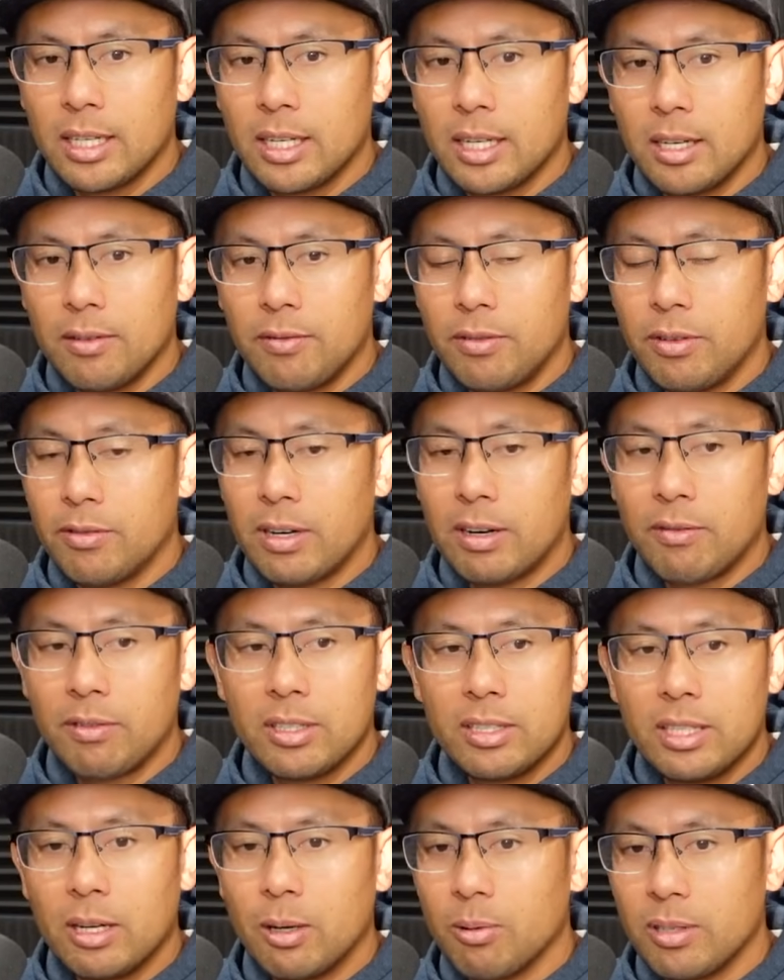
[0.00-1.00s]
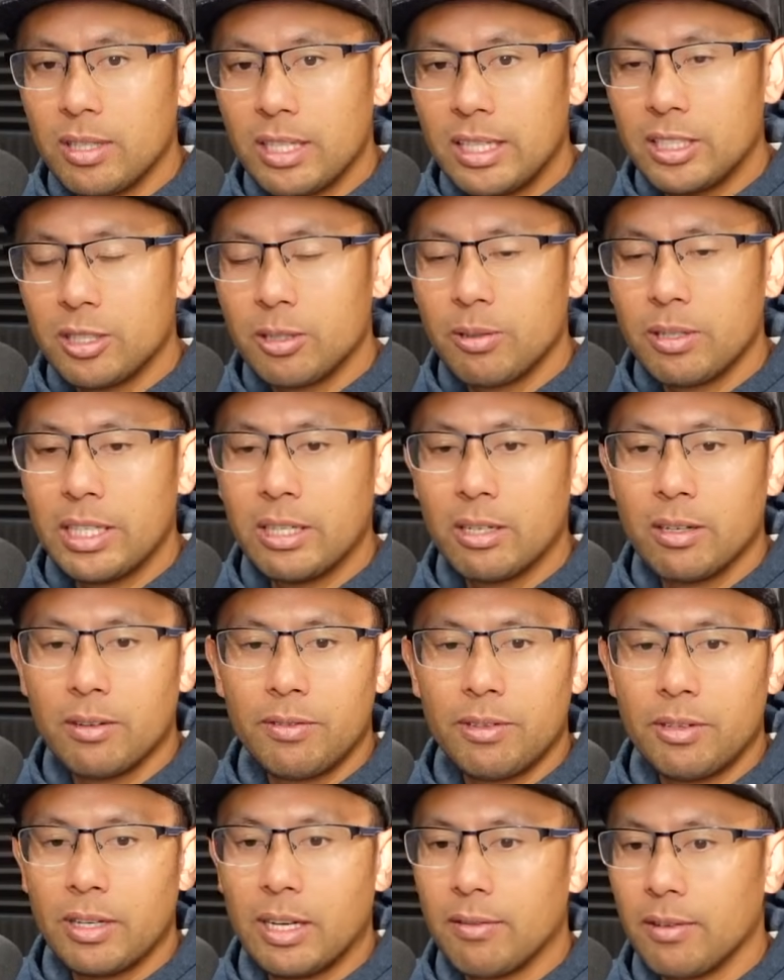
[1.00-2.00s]
If you've ever dealt with injury, or
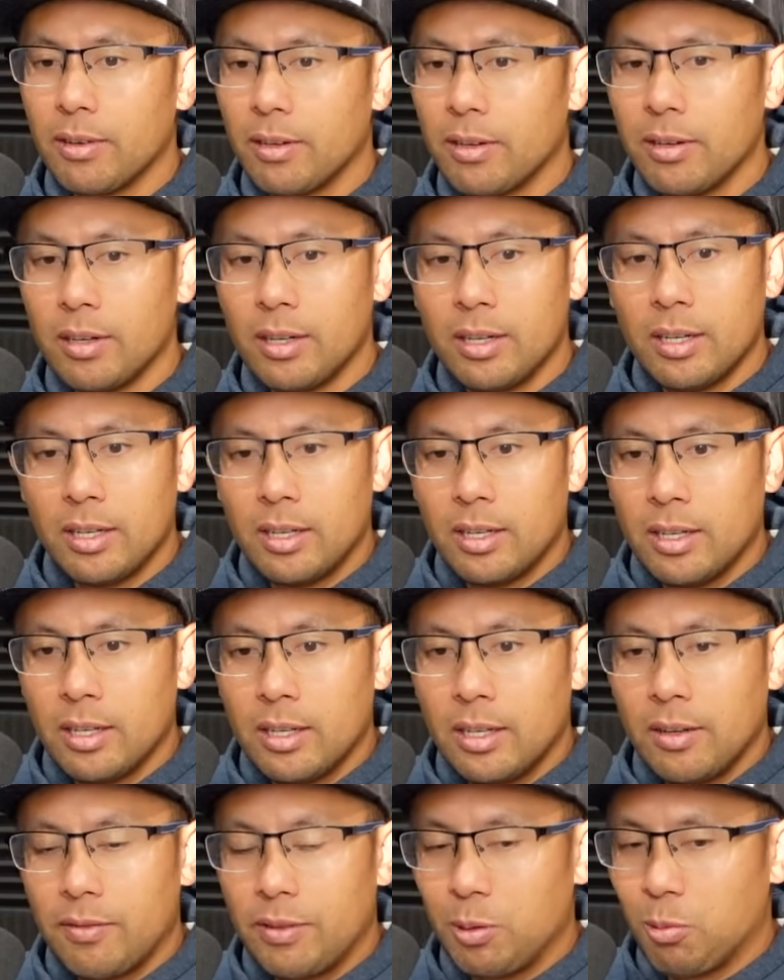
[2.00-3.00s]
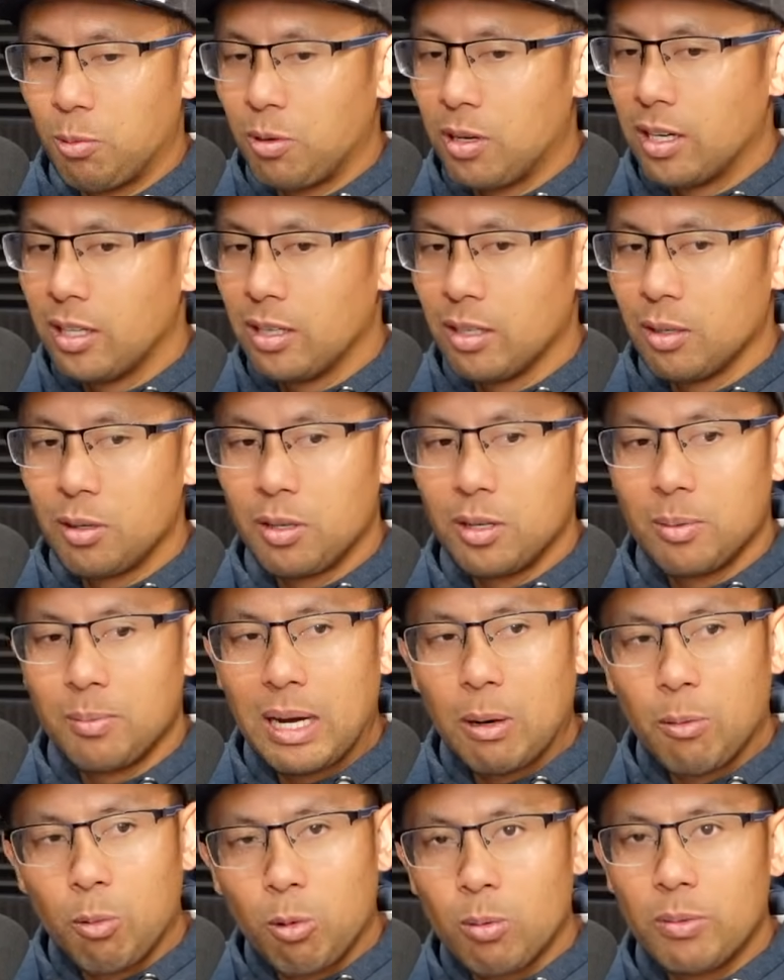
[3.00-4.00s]
if you want to learn
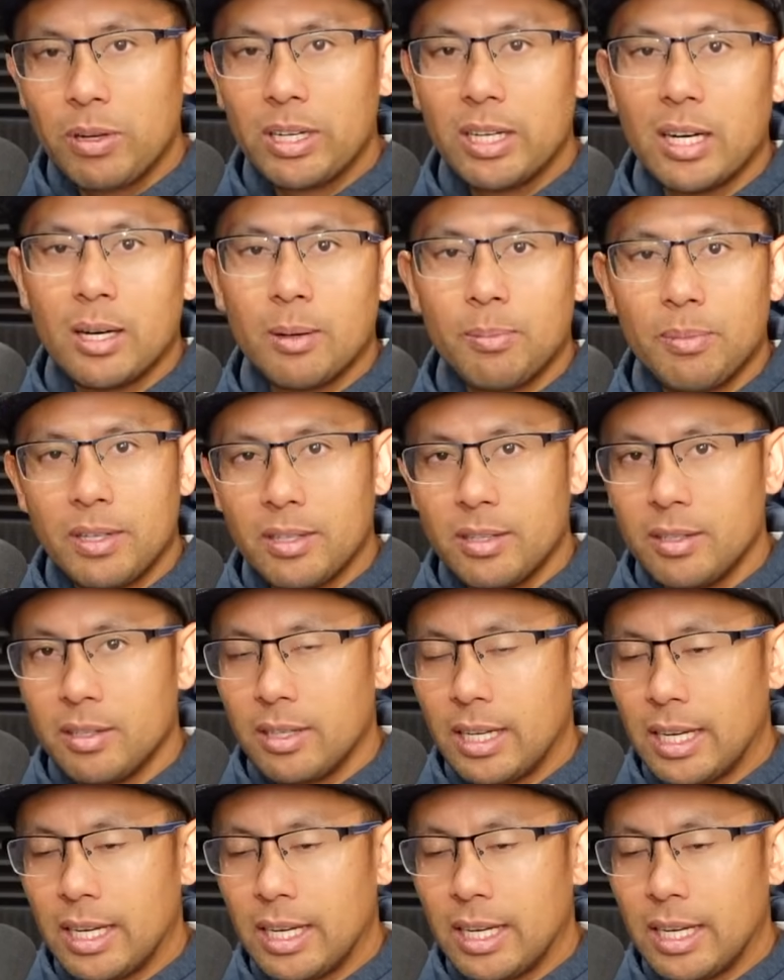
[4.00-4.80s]
about warming up and